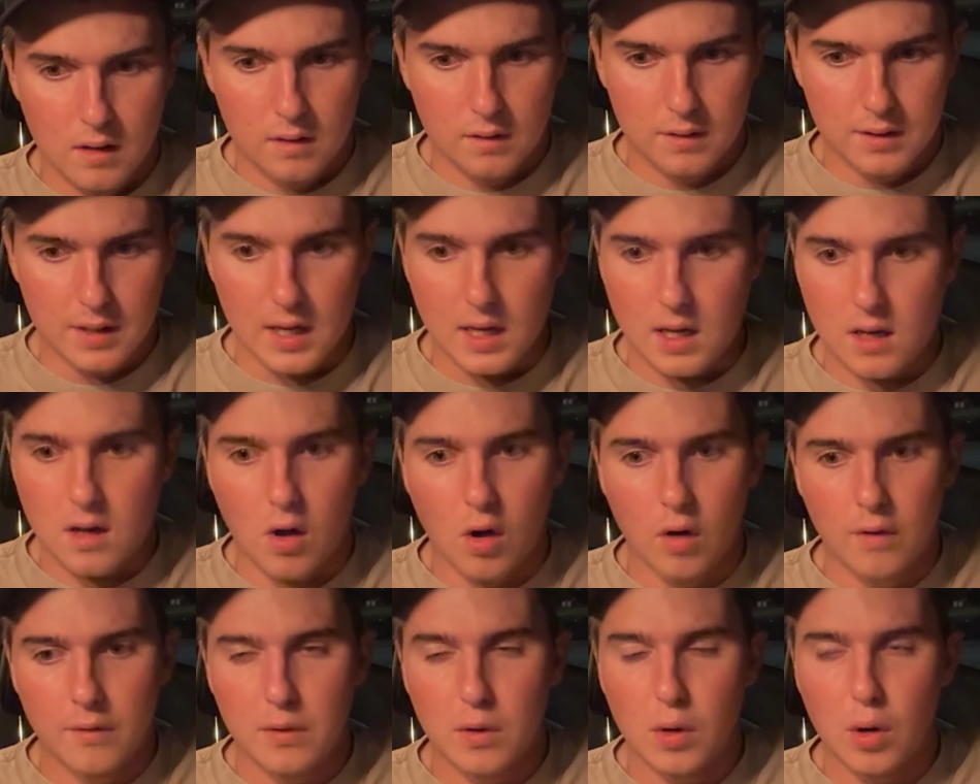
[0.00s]
Yeah,
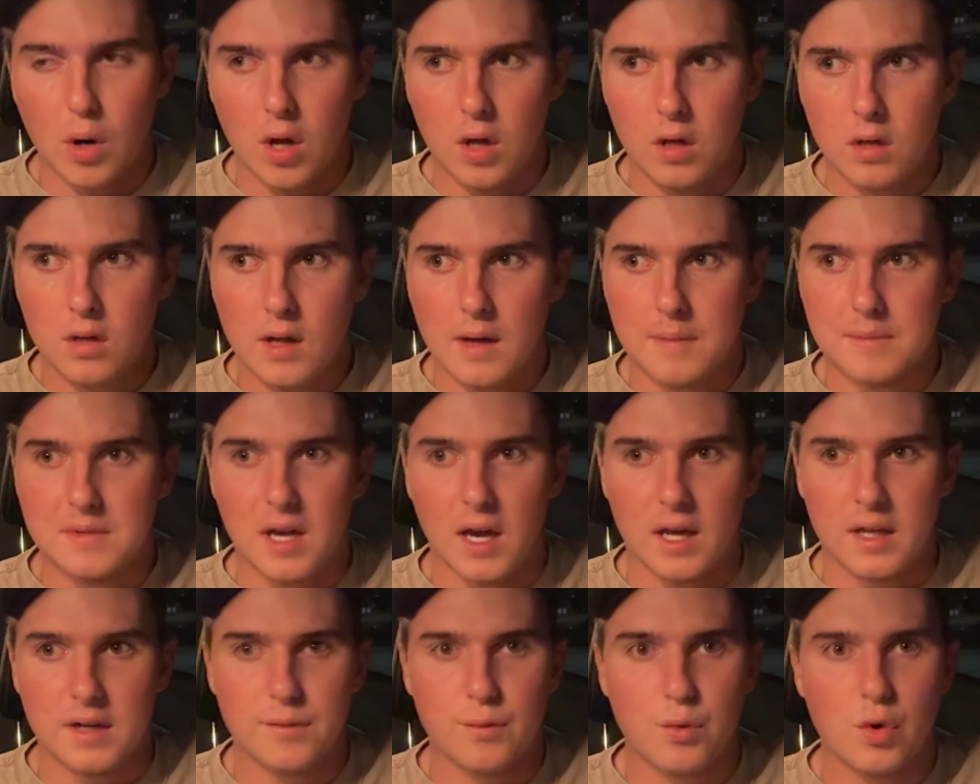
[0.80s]
overall, I'm
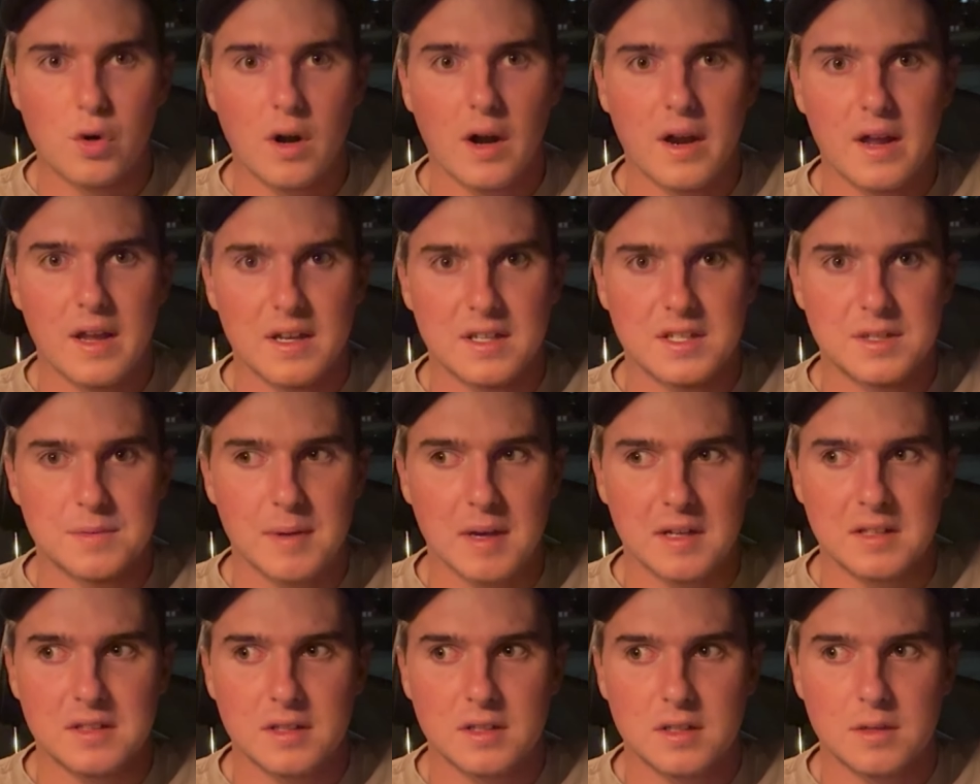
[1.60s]
kind of where I
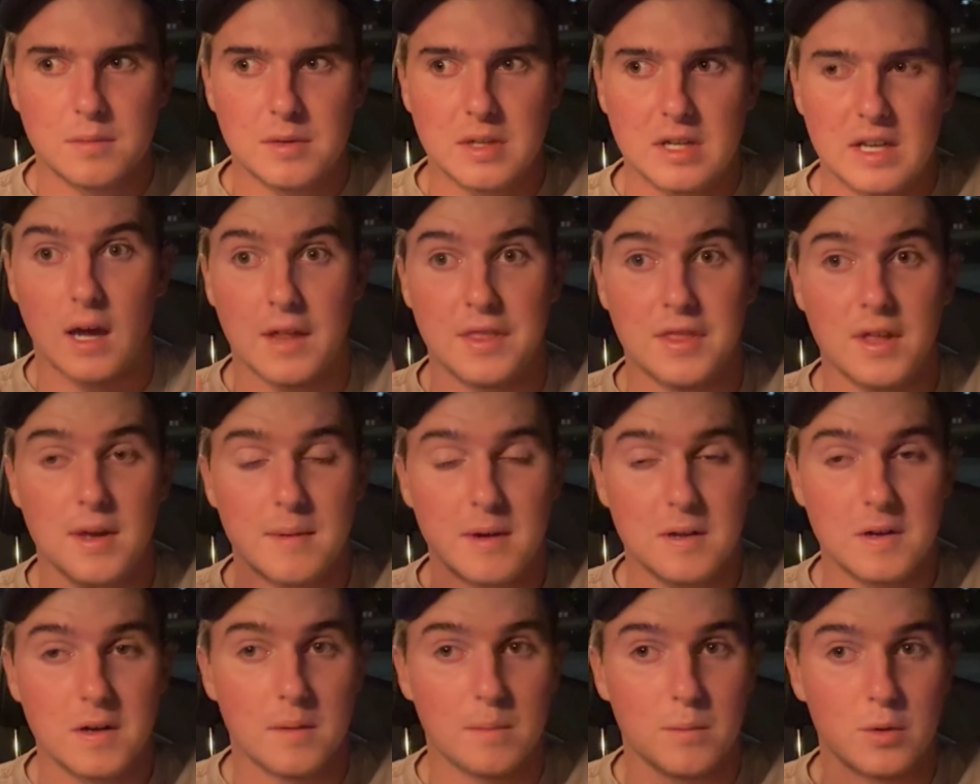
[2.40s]
expected to be. I thought
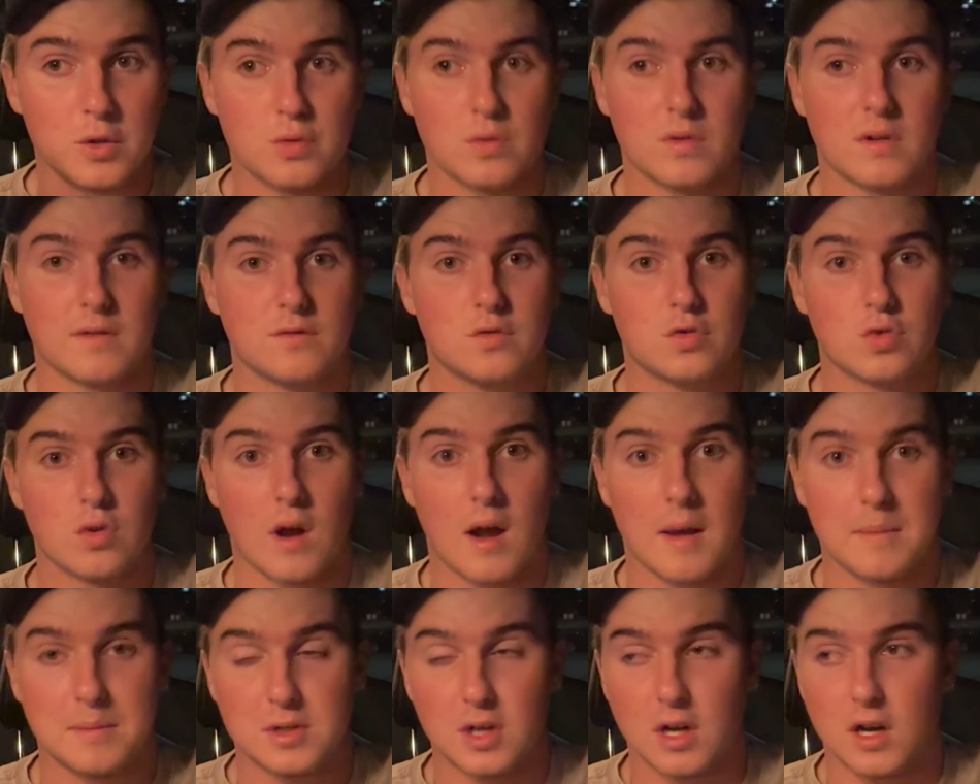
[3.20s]
my numbers would have
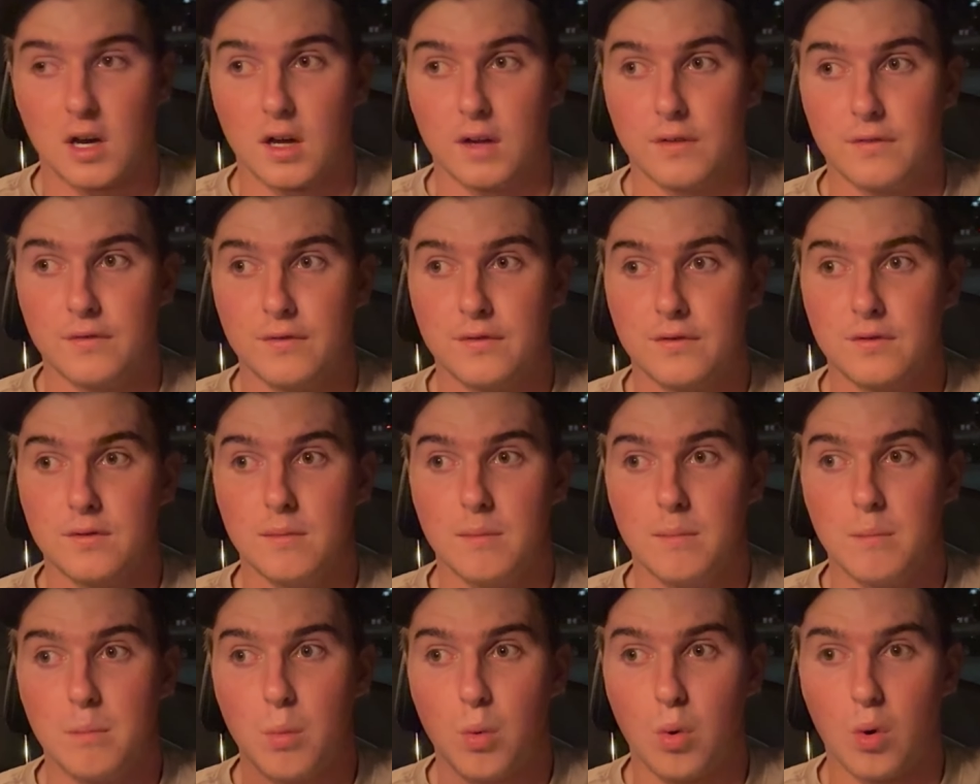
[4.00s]
dropped off
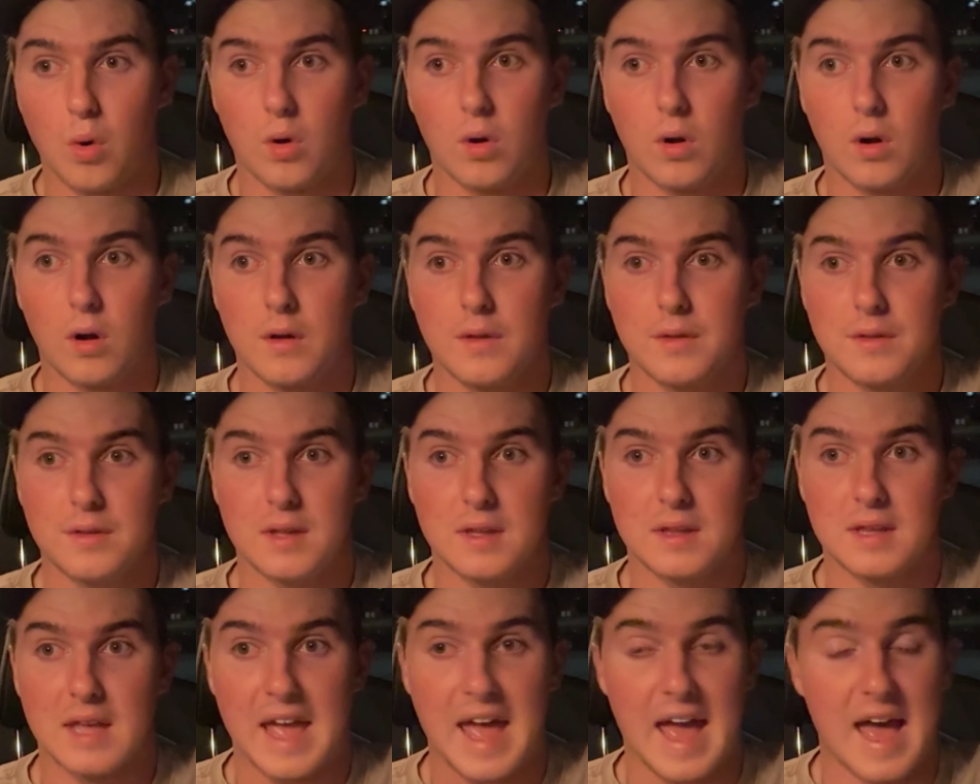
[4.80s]
more
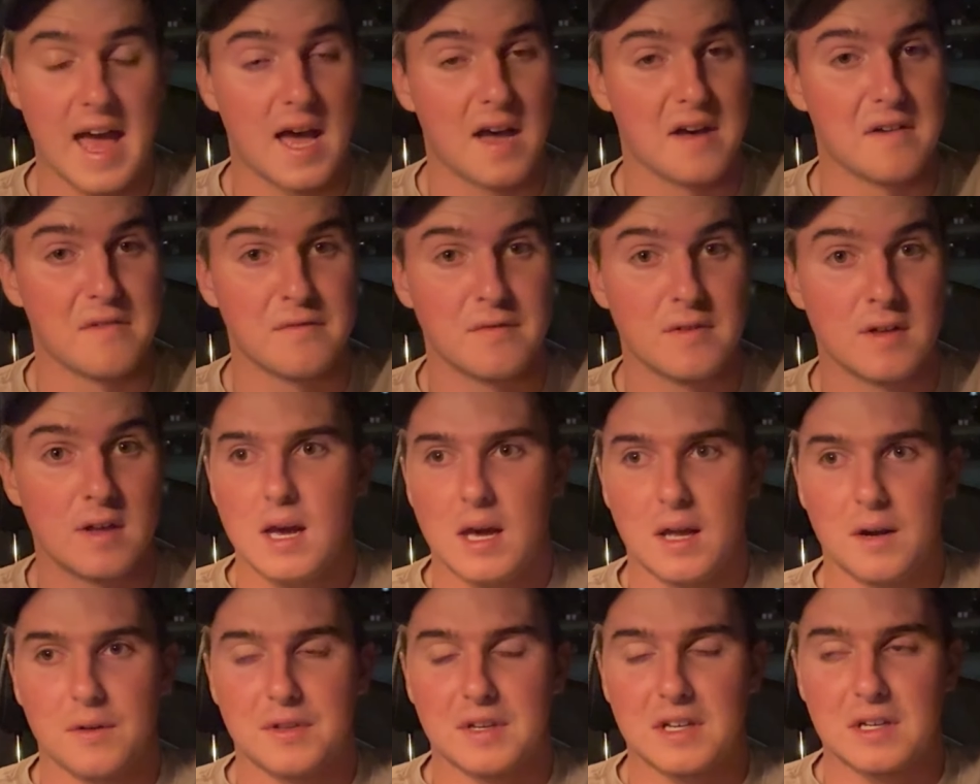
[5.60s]
than they have.
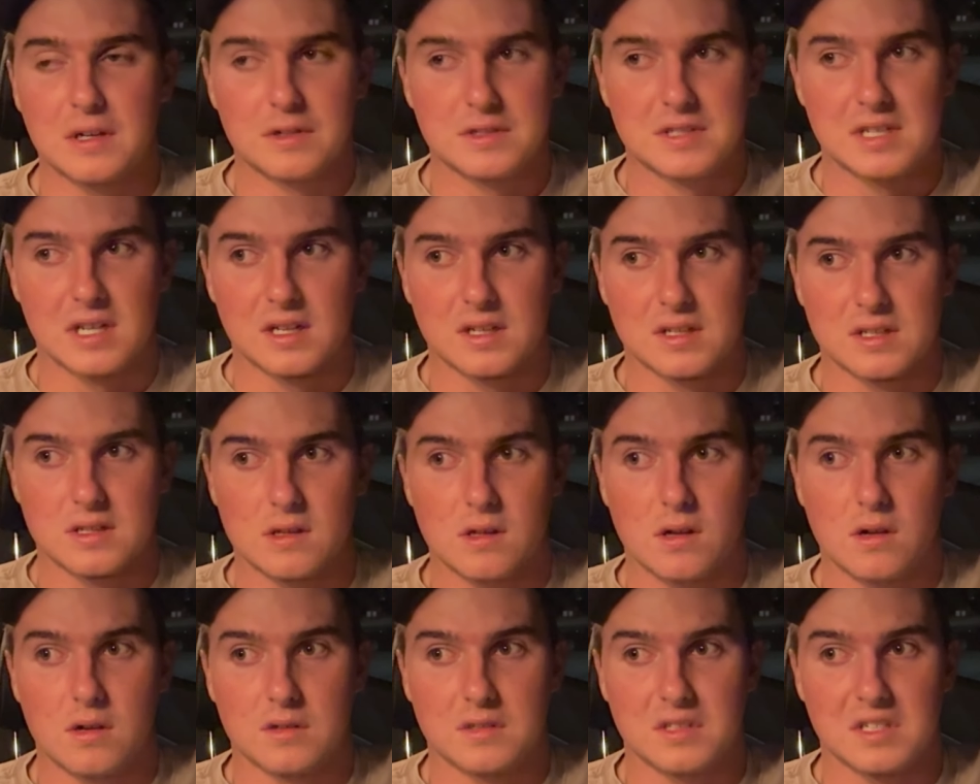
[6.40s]
I don't think it'll take us
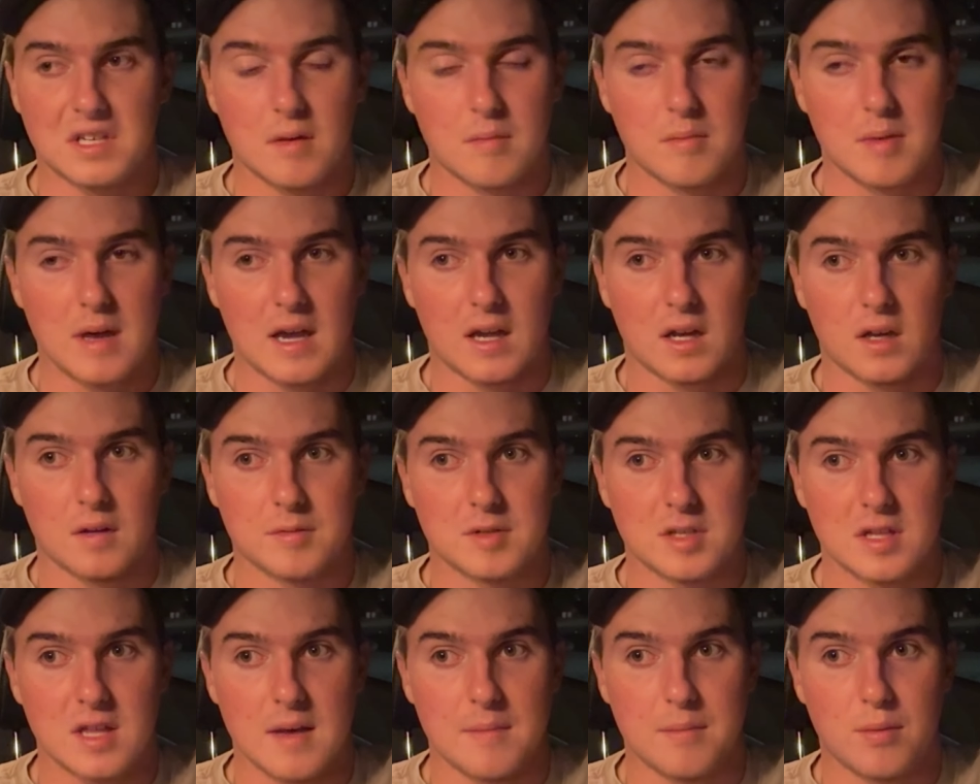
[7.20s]
long to get back up
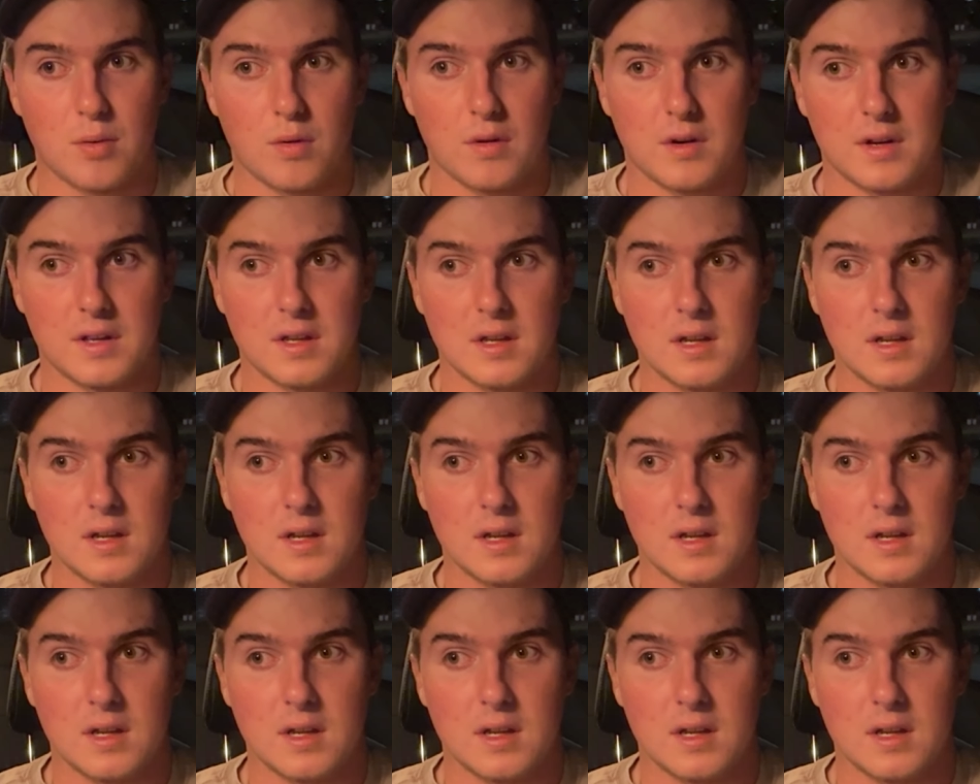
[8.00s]
to that point.